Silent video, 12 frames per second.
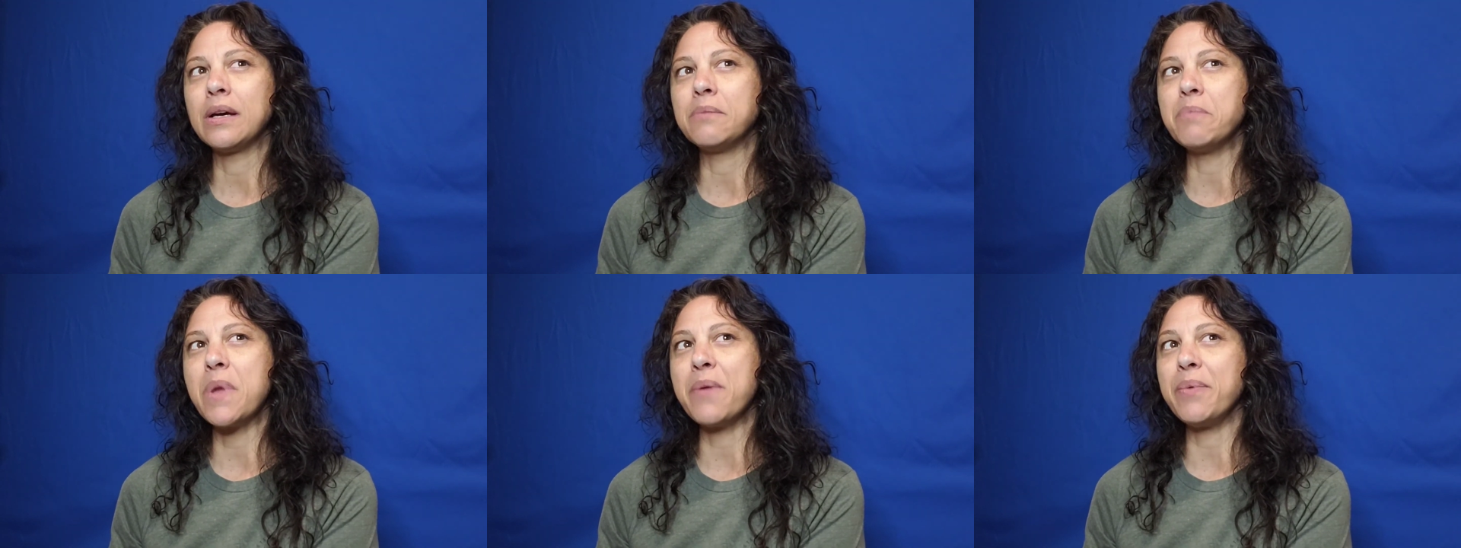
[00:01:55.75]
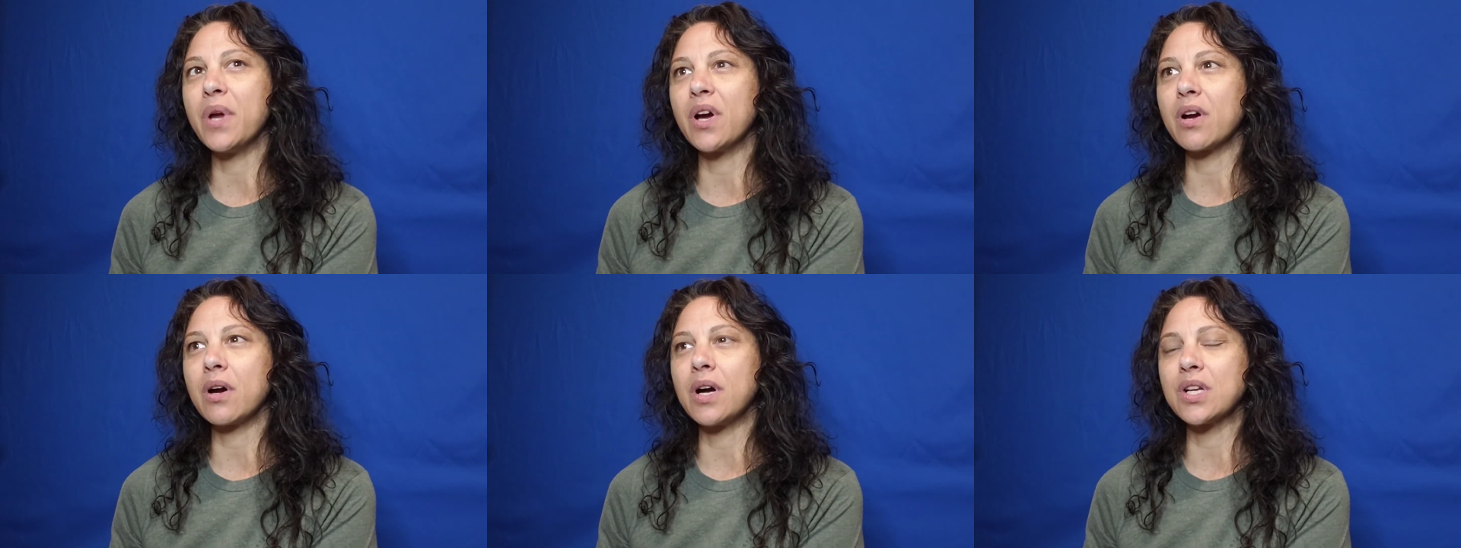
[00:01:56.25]
maybe
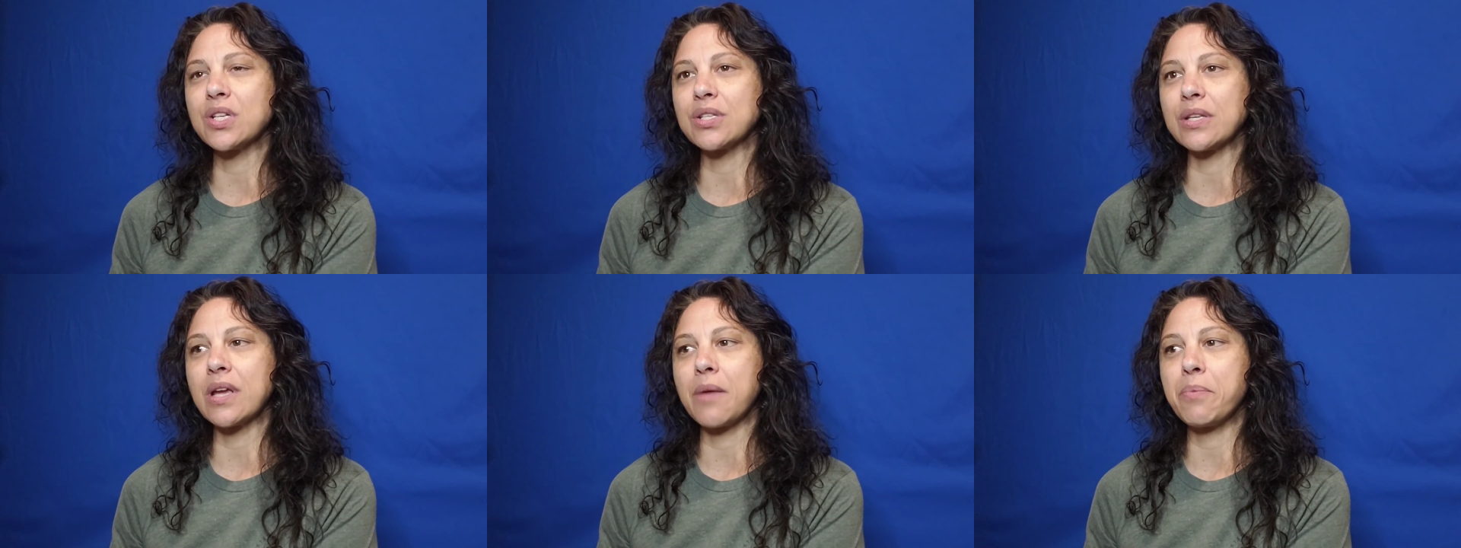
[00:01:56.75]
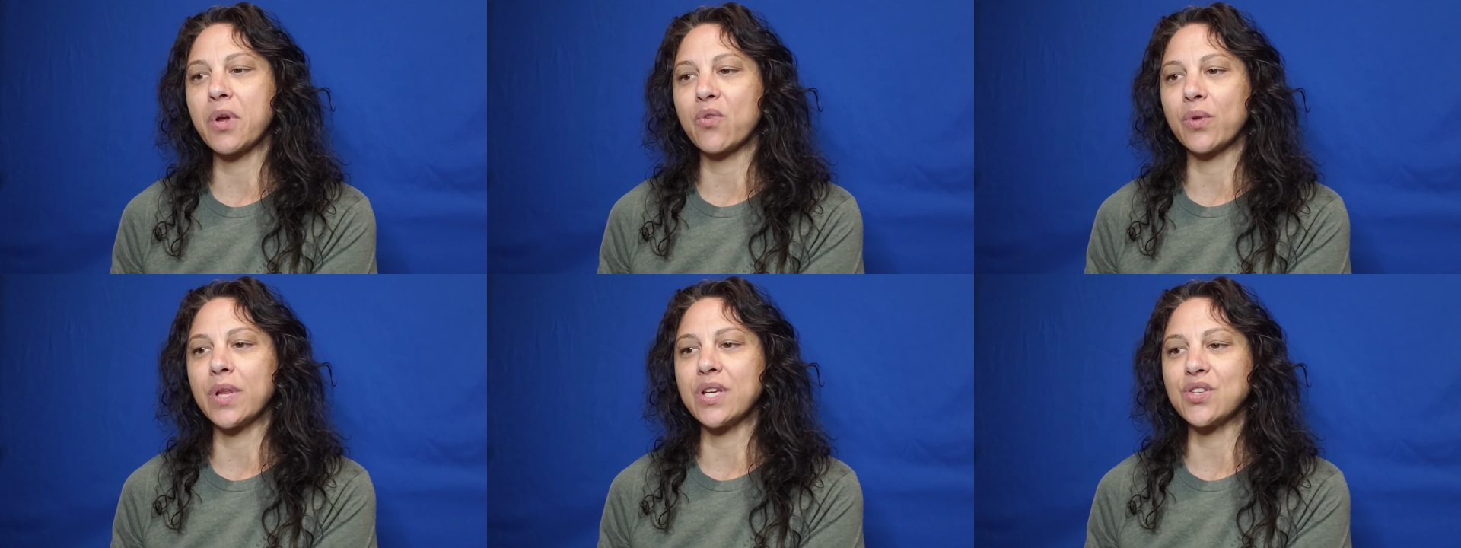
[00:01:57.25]
unconsciously, I pick
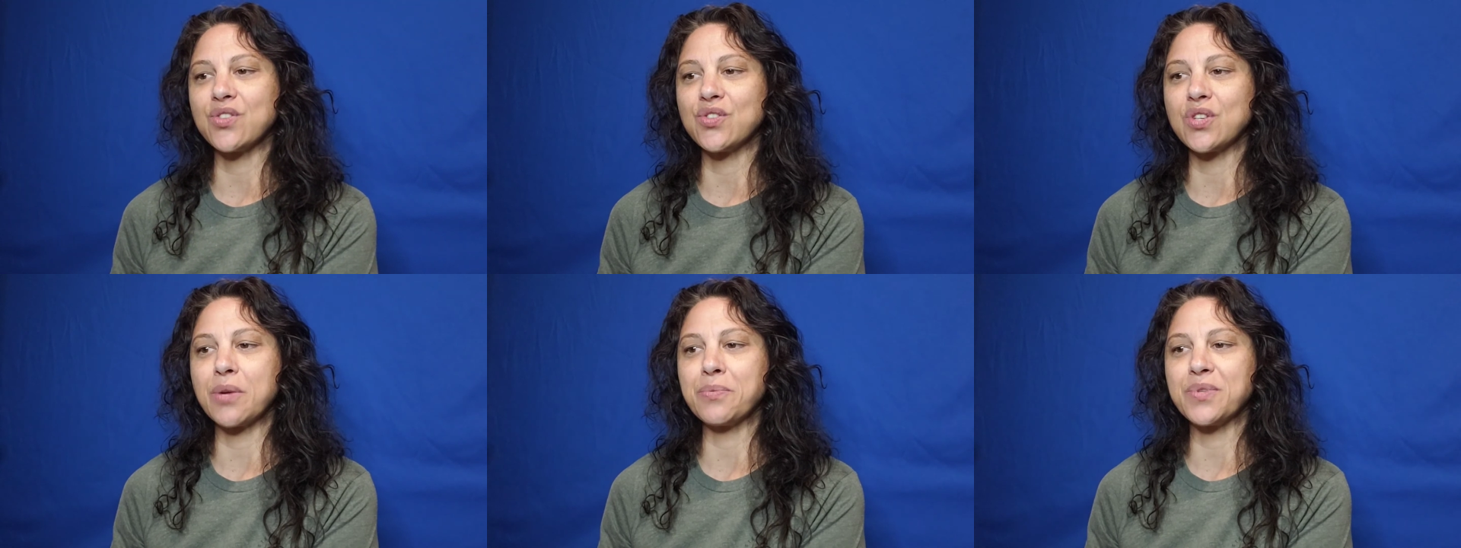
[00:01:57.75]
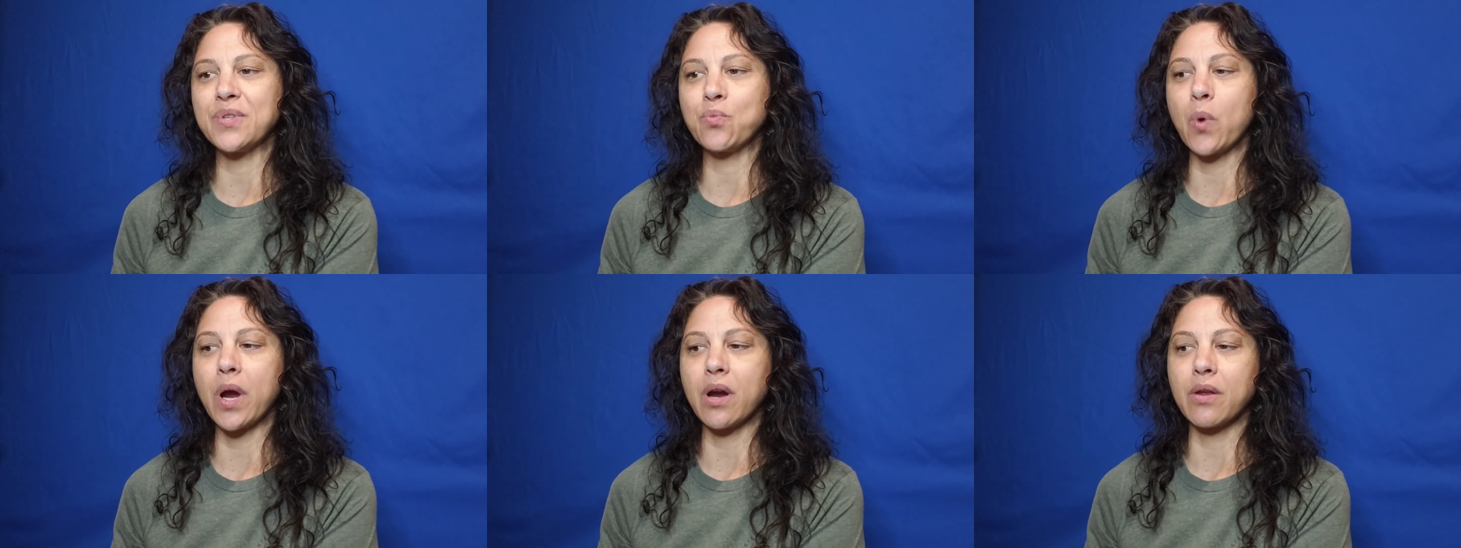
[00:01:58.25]
relationships
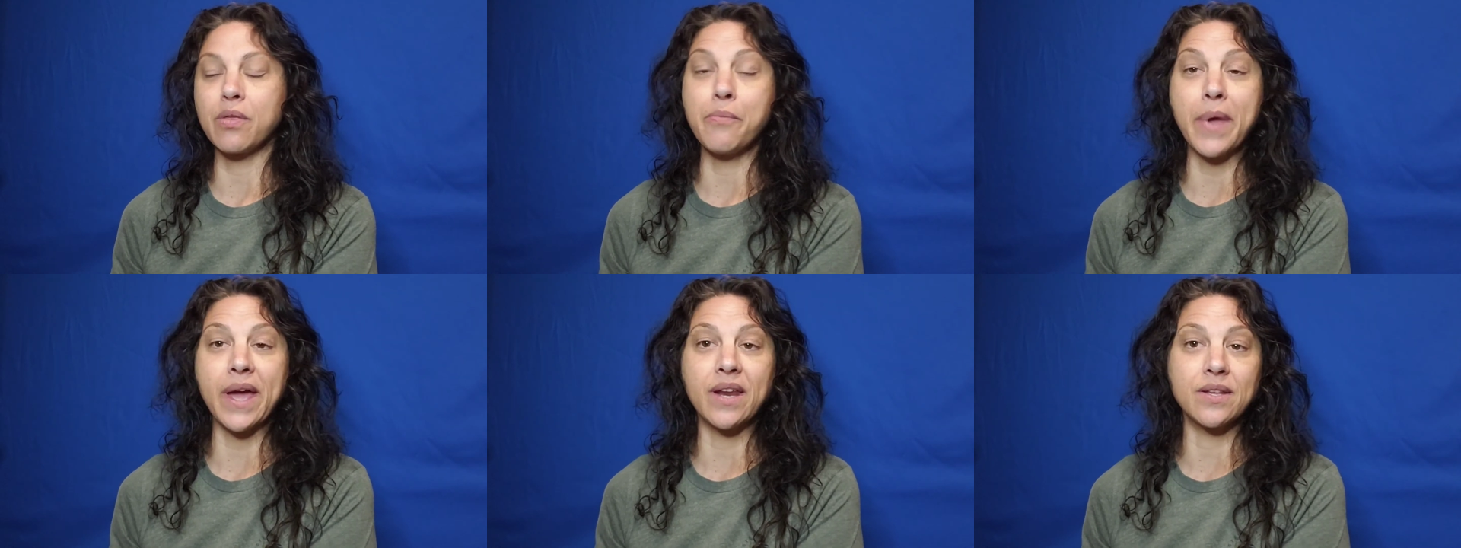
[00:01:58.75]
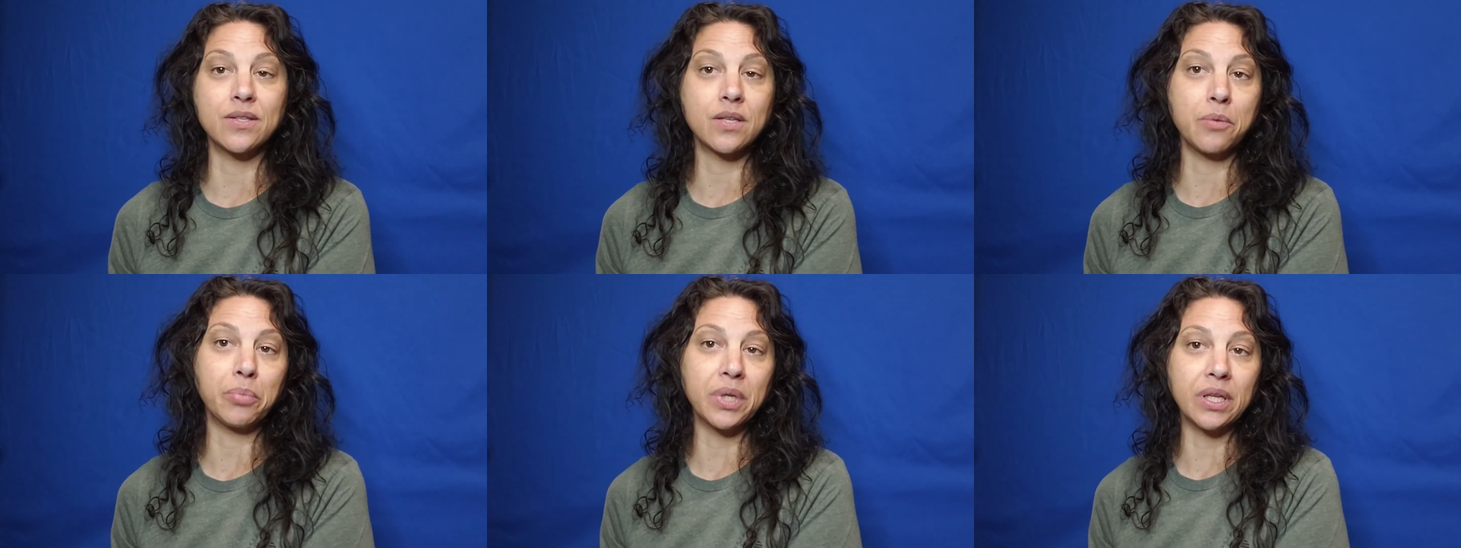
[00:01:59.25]
where the man is
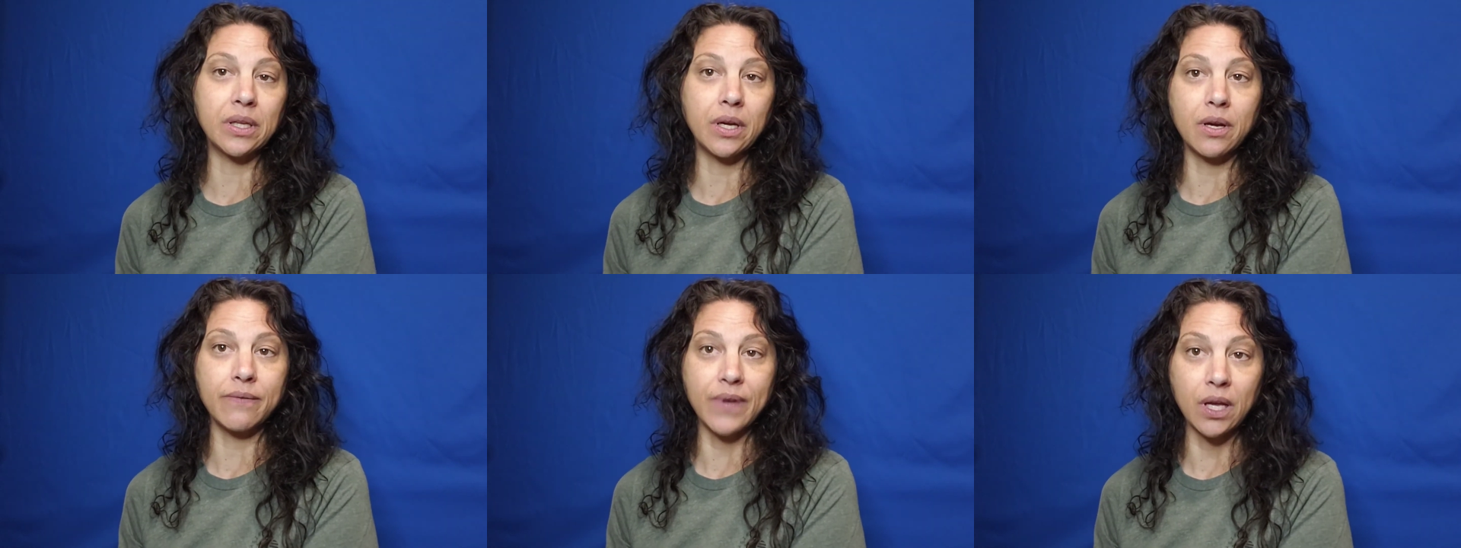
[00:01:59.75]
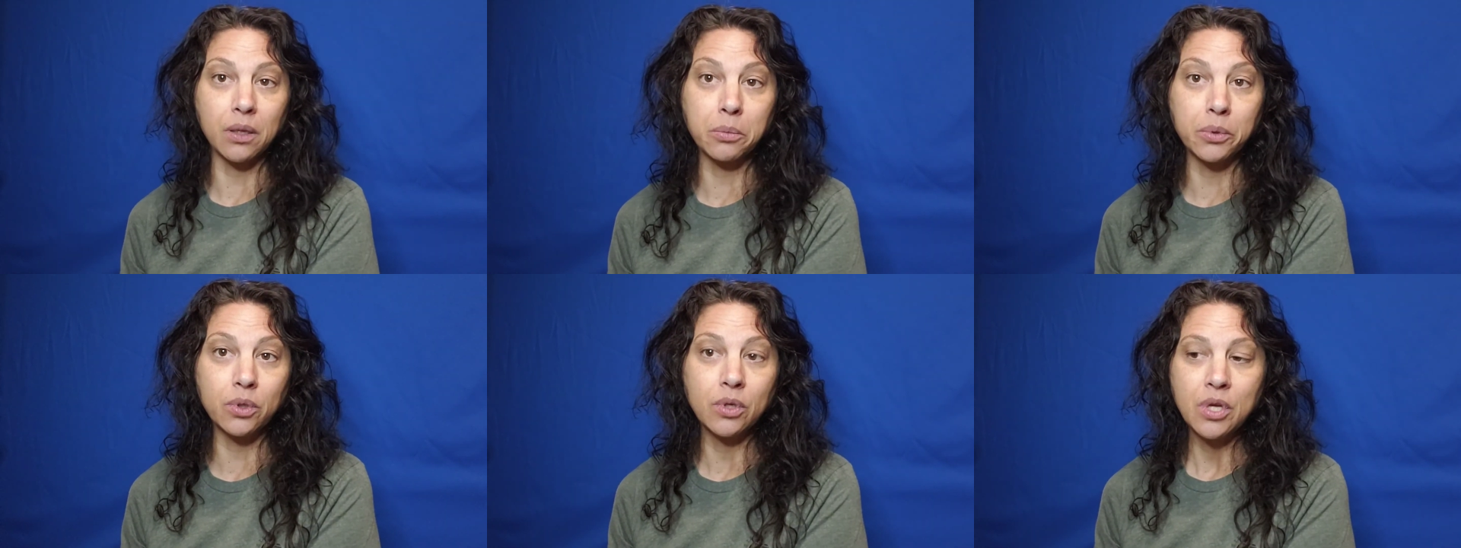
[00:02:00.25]
completely
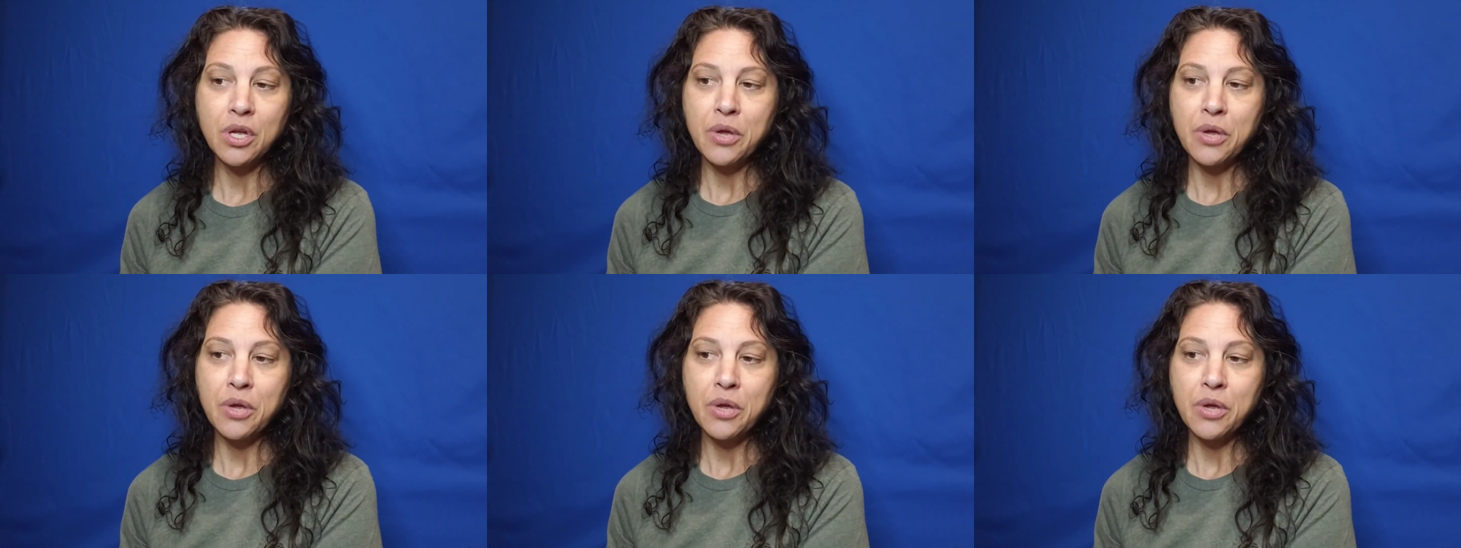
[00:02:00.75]
unavailable,